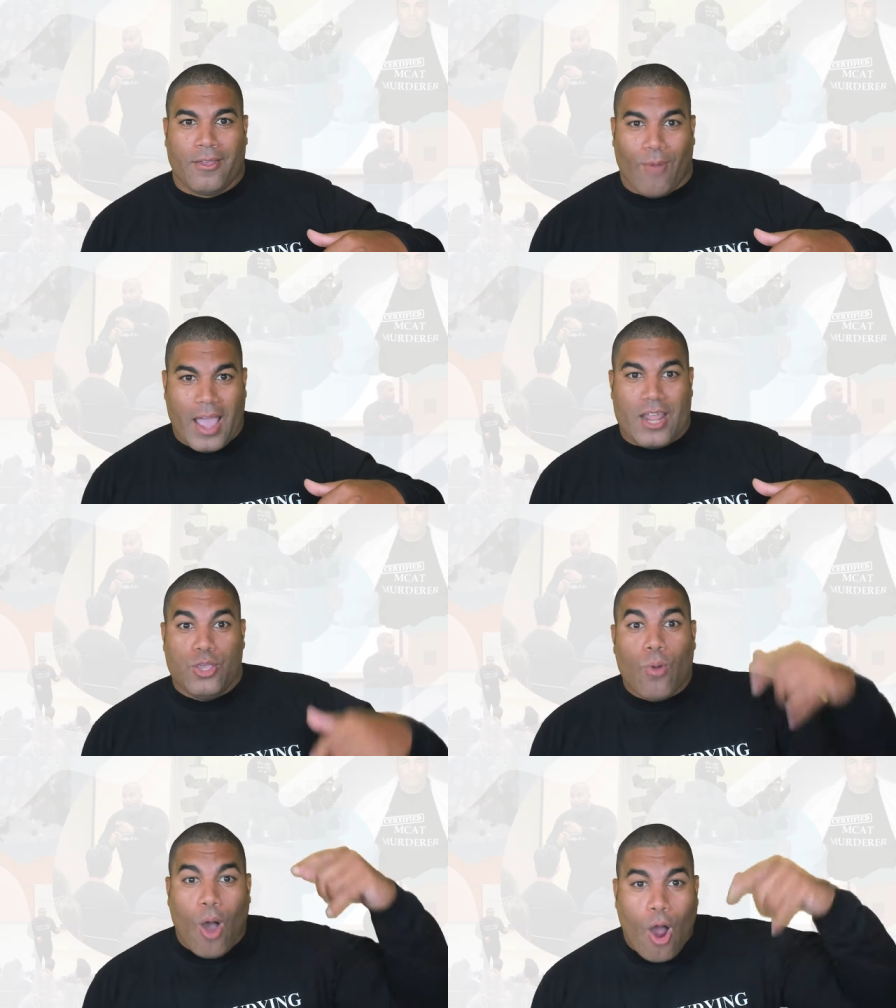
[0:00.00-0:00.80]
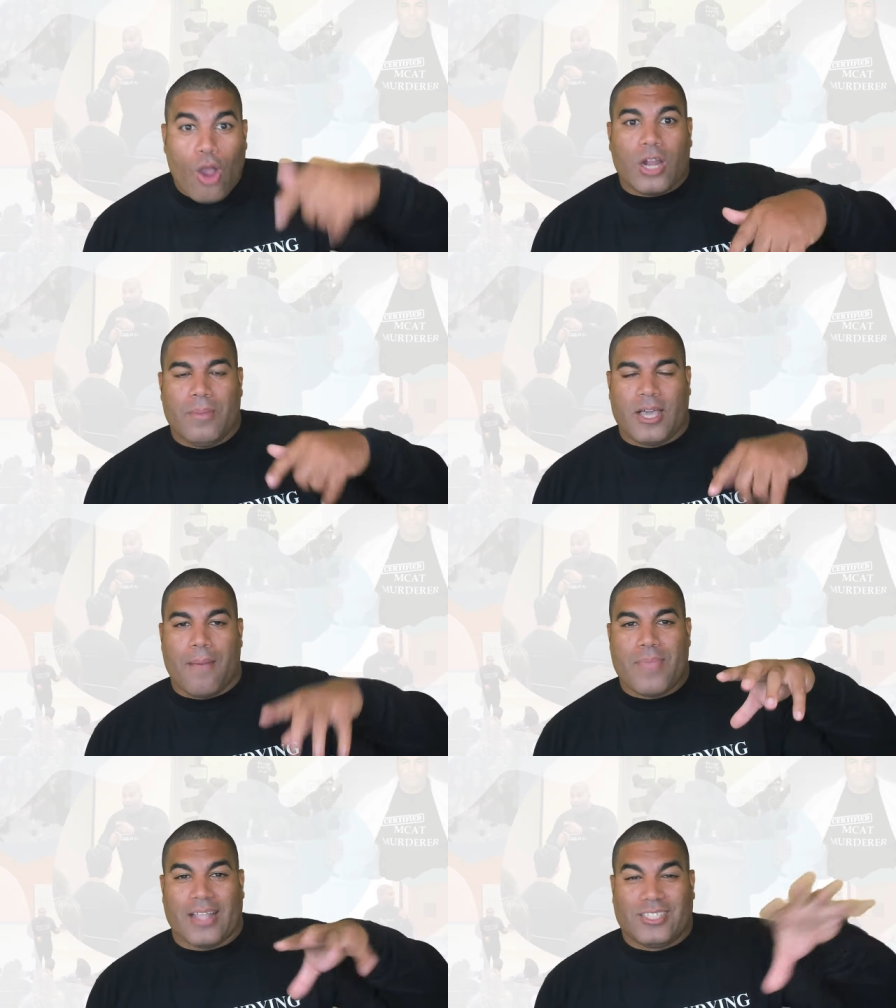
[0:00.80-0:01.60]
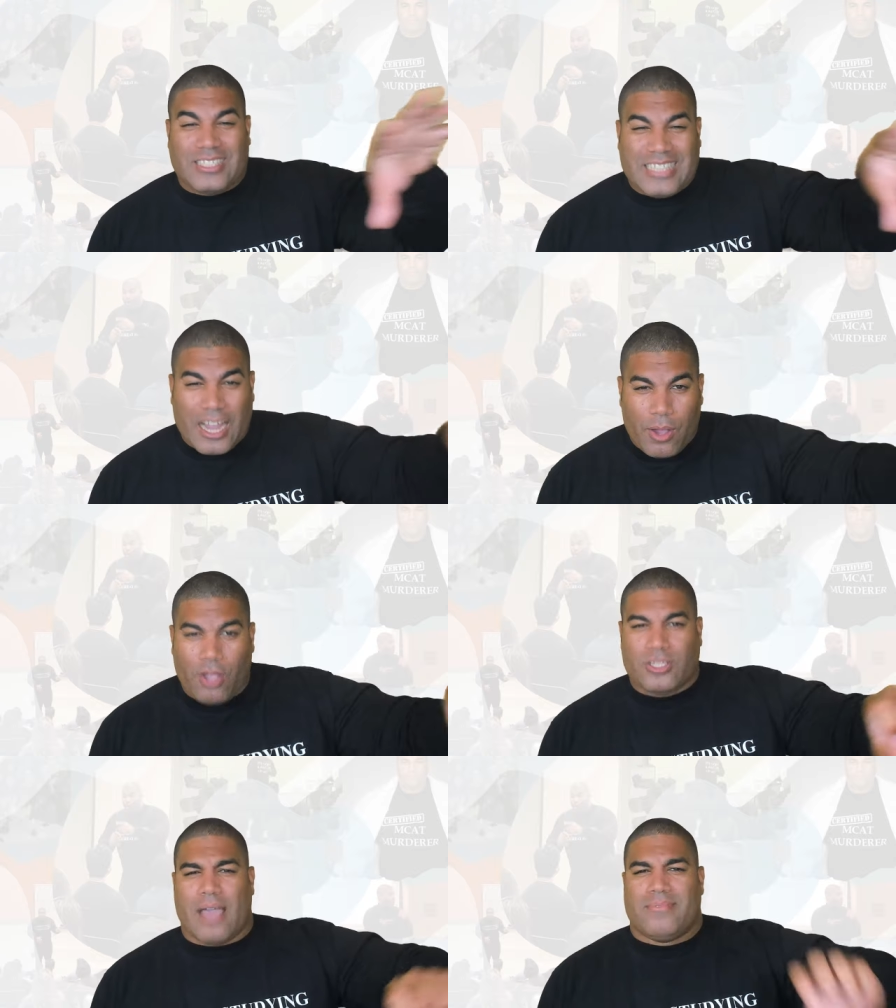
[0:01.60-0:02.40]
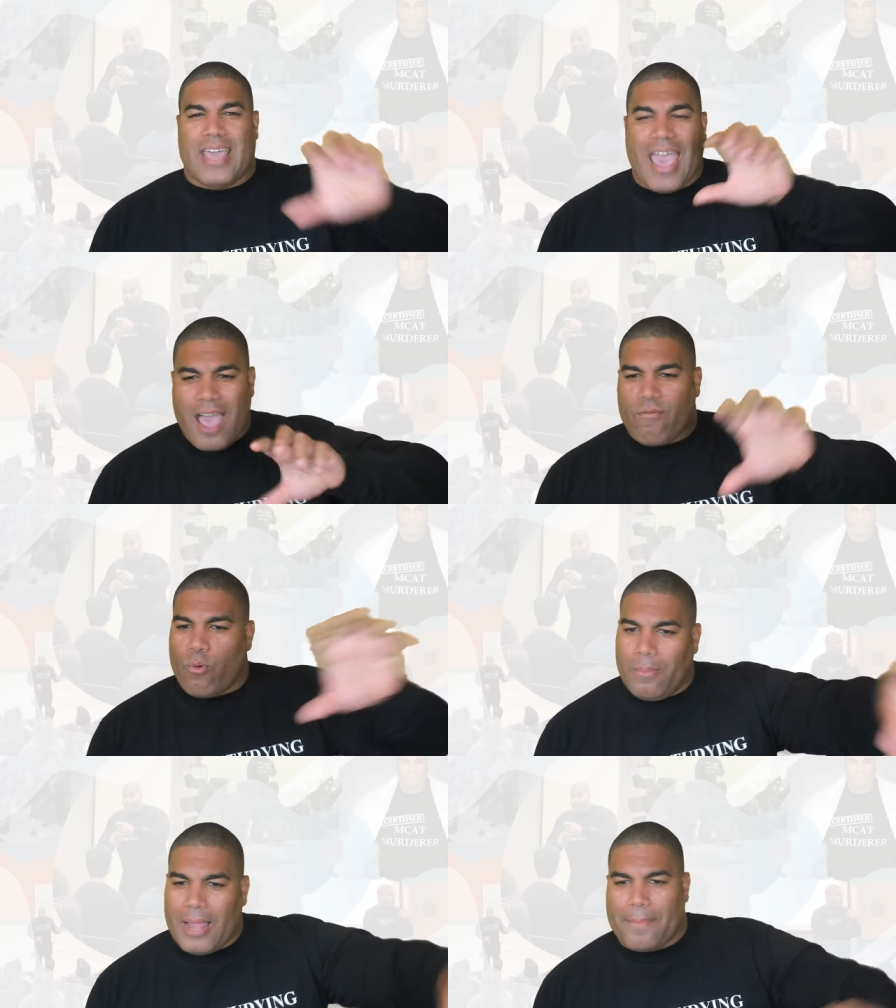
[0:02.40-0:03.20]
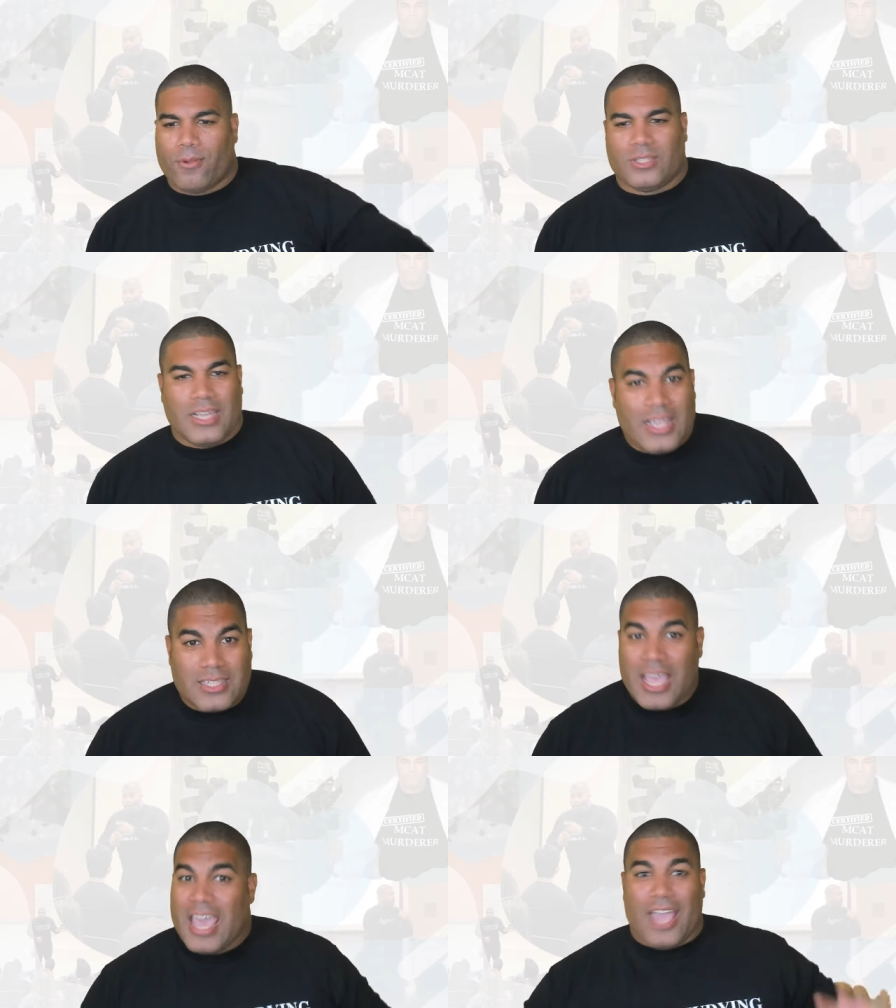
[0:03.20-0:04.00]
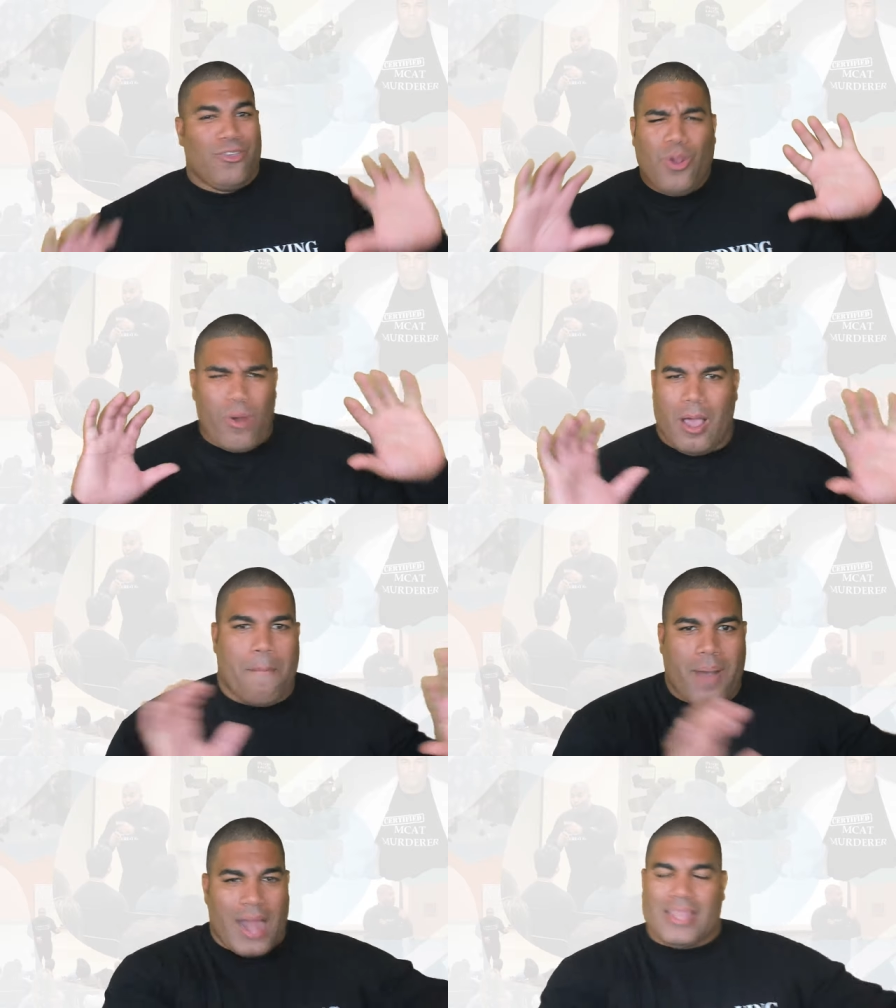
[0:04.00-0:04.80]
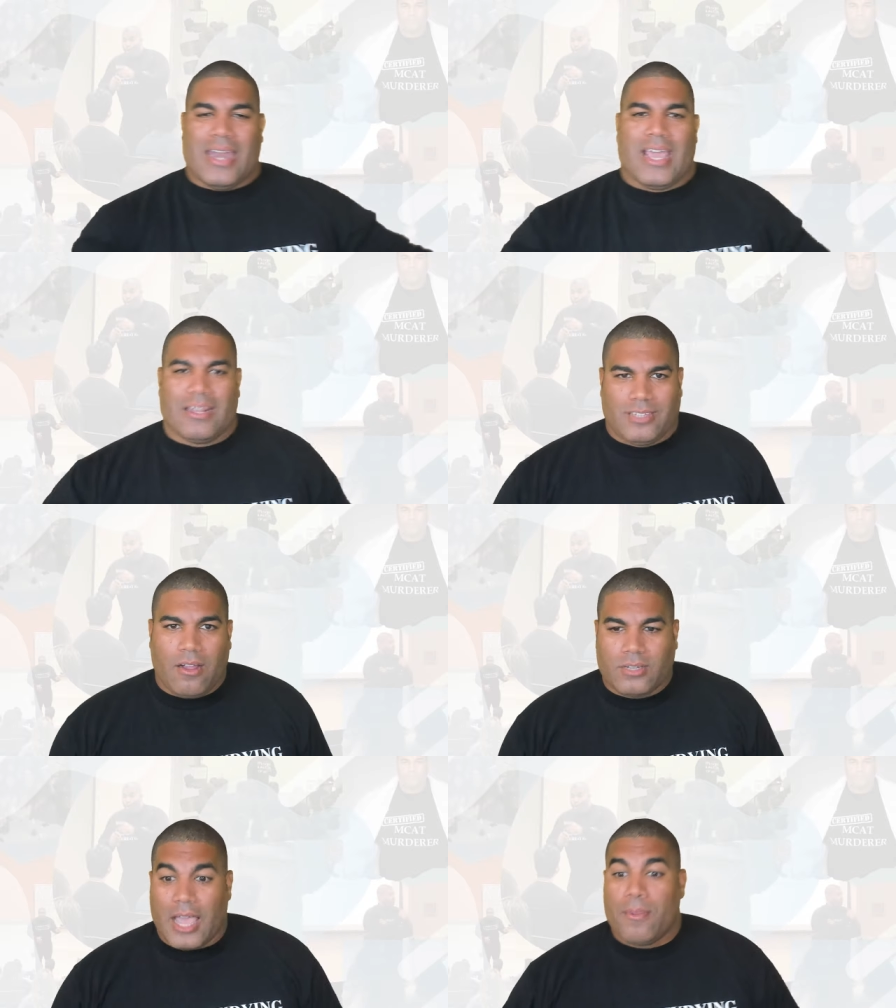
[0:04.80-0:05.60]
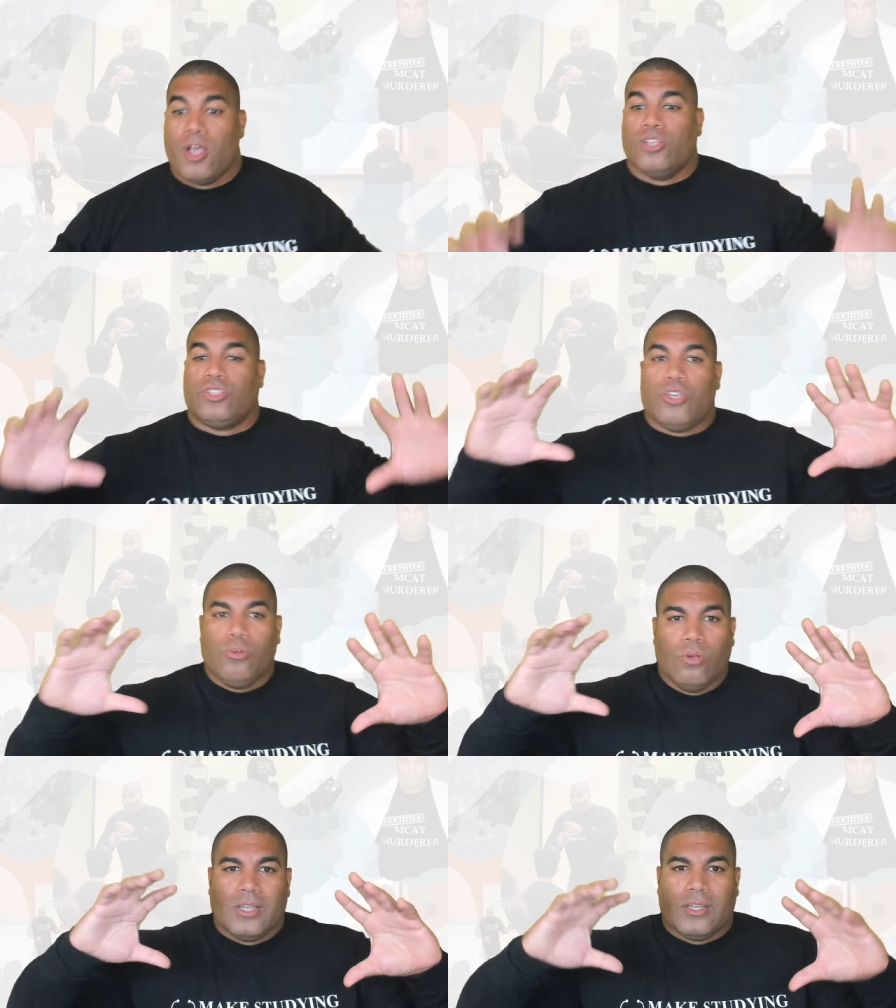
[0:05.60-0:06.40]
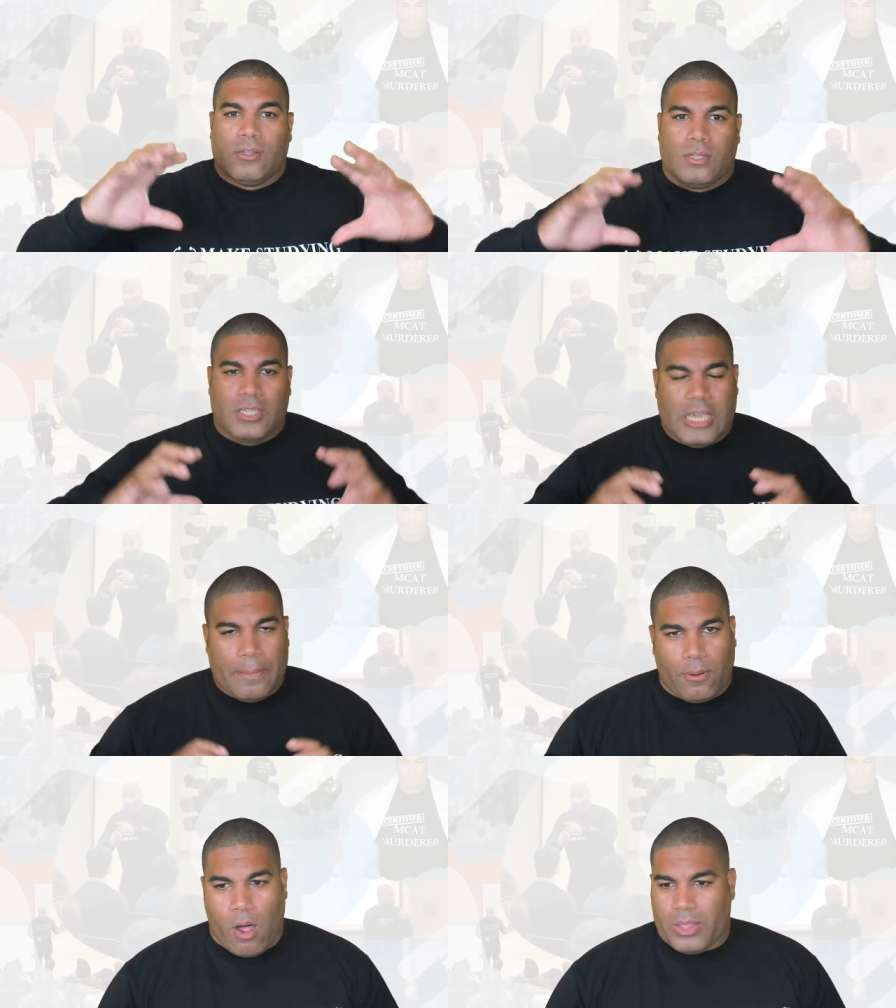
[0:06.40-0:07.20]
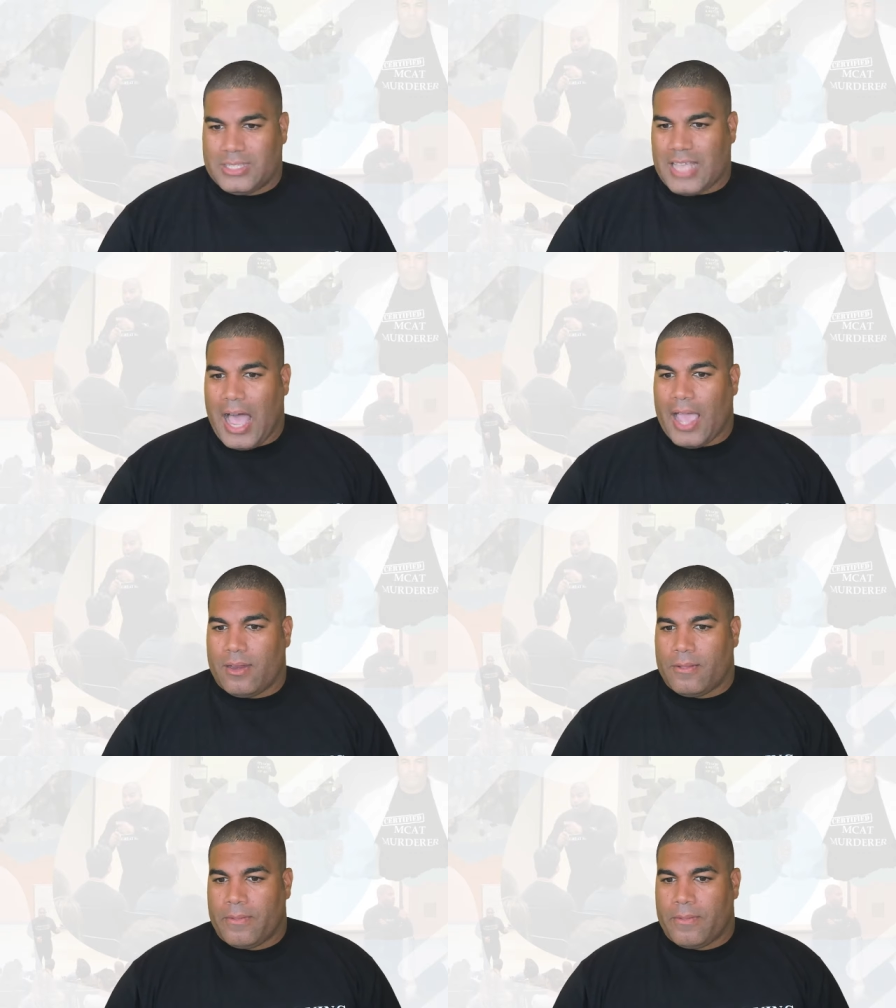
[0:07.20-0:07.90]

right? And you are going to become that stereotype they have for what a black person is, and you don't want to embody that negative stereotype, so you keep it all inside.